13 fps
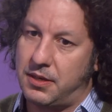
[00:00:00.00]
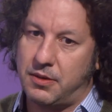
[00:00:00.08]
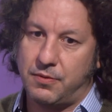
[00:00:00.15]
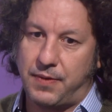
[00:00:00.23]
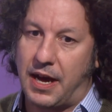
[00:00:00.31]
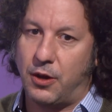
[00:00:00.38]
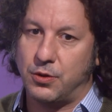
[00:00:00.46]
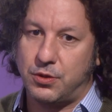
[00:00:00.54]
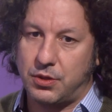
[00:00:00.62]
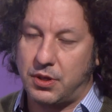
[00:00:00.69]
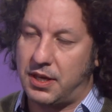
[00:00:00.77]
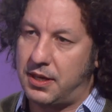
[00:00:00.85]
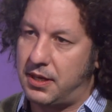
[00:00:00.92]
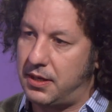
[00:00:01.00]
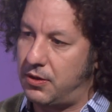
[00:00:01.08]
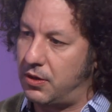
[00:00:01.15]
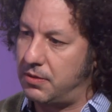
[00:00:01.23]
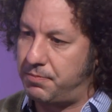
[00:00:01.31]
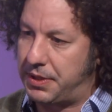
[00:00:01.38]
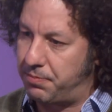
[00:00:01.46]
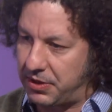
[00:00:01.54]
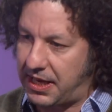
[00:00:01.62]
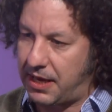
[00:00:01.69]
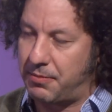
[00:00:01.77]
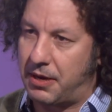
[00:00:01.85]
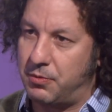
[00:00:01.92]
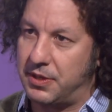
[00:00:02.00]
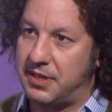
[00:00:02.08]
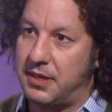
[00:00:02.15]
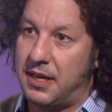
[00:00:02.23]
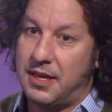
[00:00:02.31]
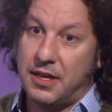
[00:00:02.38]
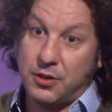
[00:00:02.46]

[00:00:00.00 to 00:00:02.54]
found, or people came up with it,